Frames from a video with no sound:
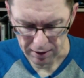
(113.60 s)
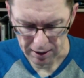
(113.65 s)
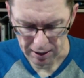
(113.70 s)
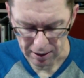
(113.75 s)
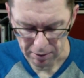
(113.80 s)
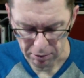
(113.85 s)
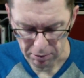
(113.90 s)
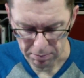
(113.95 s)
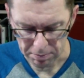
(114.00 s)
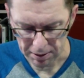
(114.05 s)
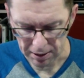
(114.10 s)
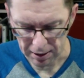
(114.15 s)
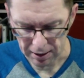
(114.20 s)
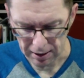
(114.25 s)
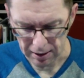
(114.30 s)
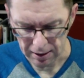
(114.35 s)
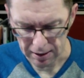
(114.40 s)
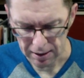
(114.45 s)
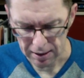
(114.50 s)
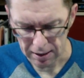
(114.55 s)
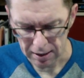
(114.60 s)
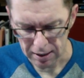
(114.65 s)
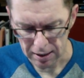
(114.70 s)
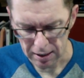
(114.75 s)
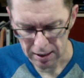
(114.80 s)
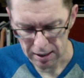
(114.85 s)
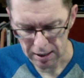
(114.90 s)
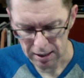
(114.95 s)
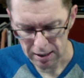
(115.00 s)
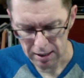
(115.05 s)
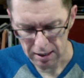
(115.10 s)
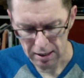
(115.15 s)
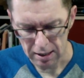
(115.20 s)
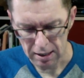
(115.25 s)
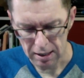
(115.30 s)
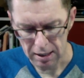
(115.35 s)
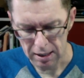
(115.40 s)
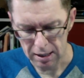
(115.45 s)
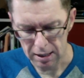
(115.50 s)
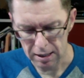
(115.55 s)
there would be
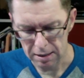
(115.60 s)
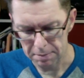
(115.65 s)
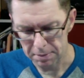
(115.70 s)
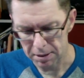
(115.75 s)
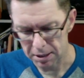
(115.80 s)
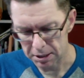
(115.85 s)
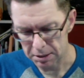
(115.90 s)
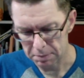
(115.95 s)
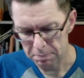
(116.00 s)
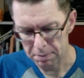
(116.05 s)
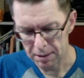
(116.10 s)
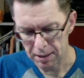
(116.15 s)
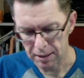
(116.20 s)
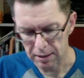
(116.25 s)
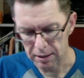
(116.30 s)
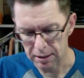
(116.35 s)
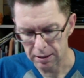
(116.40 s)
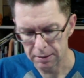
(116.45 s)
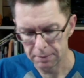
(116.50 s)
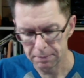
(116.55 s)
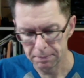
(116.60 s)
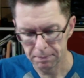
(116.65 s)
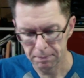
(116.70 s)
a space